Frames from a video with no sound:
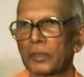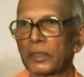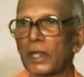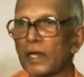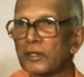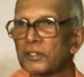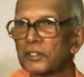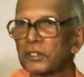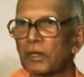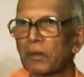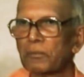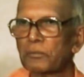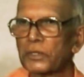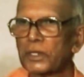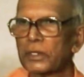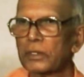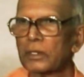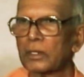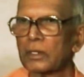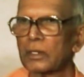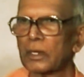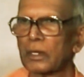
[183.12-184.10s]
That
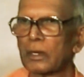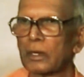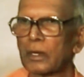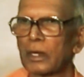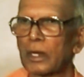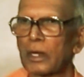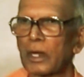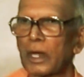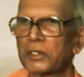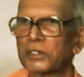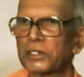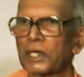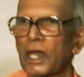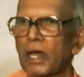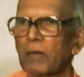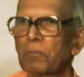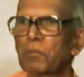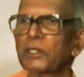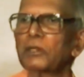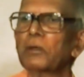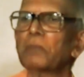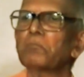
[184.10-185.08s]
something has
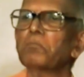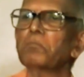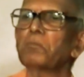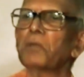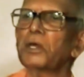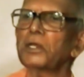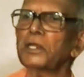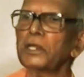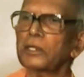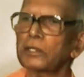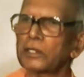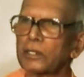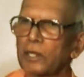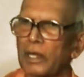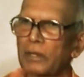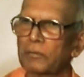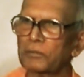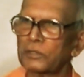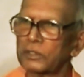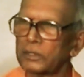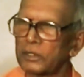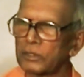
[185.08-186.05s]
happened many
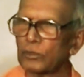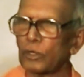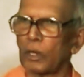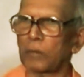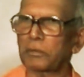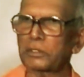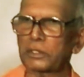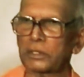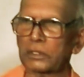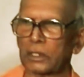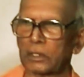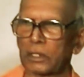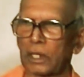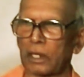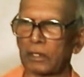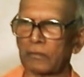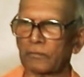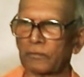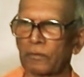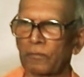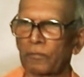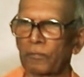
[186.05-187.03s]
times in Swamiji's
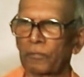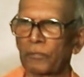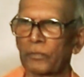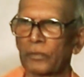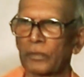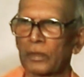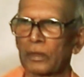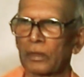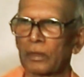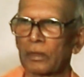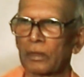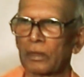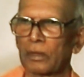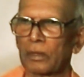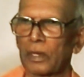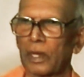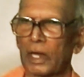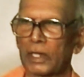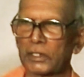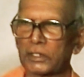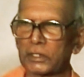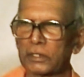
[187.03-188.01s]
life.
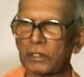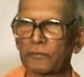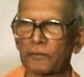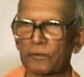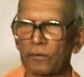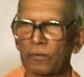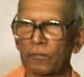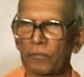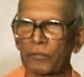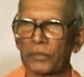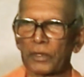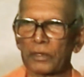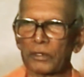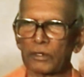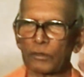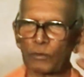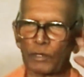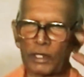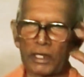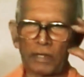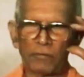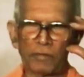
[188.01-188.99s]
As if
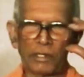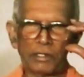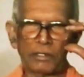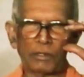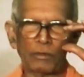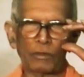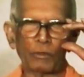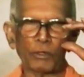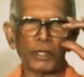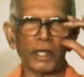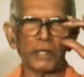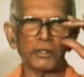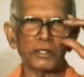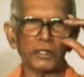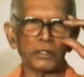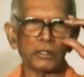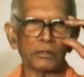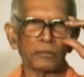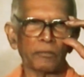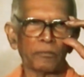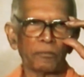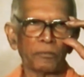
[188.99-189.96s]
today when you look at
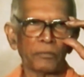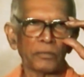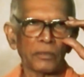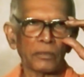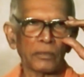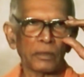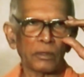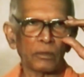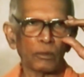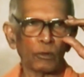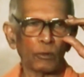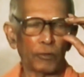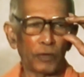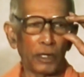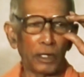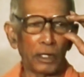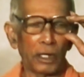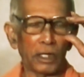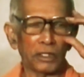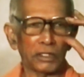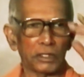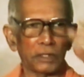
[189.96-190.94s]
it, you
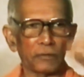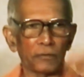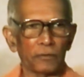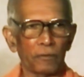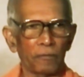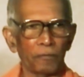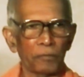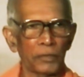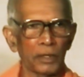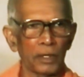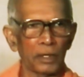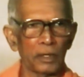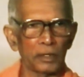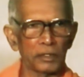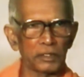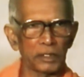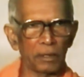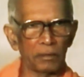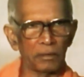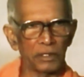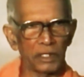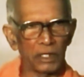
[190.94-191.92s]
feel as if
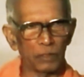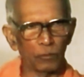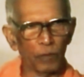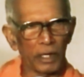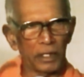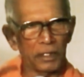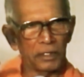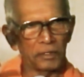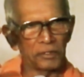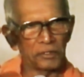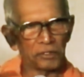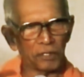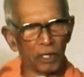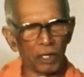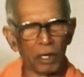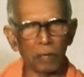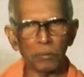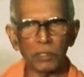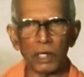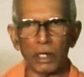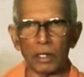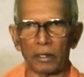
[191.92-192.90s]
some divine
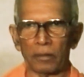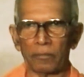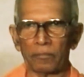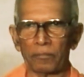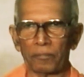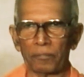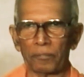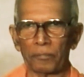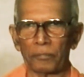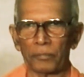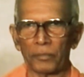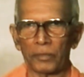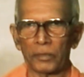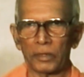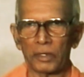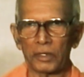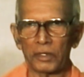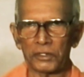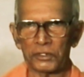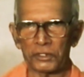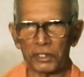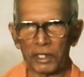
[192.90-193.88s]
drama
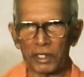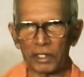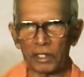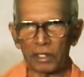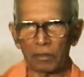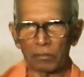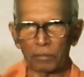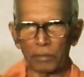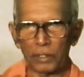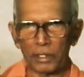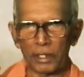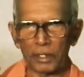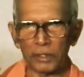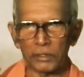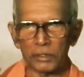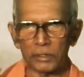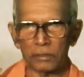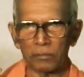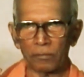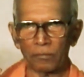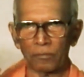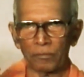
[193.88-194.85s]
is taking
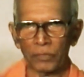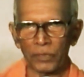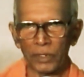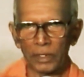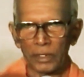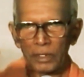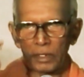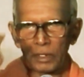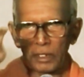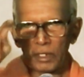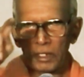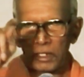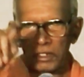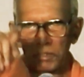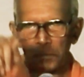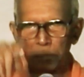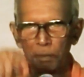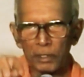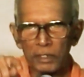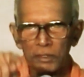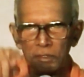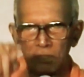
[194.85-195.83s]
place,
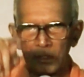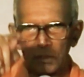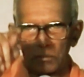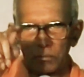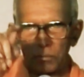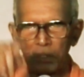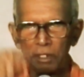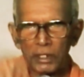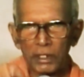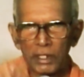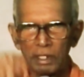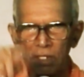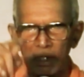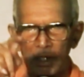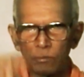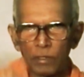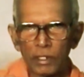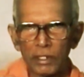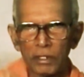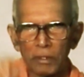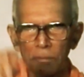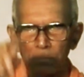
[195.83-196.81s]
each person being
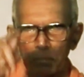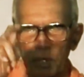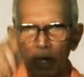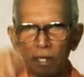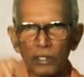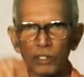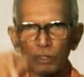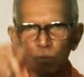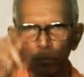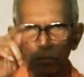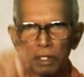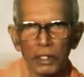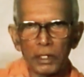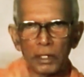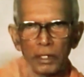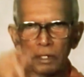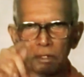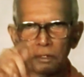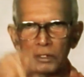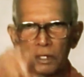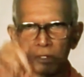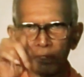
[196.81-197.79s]
given a part to
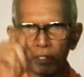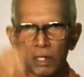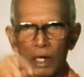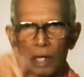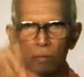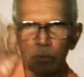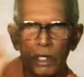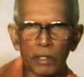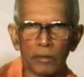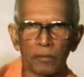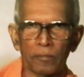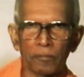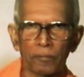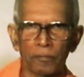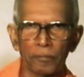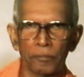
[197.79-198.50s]
play in the drama.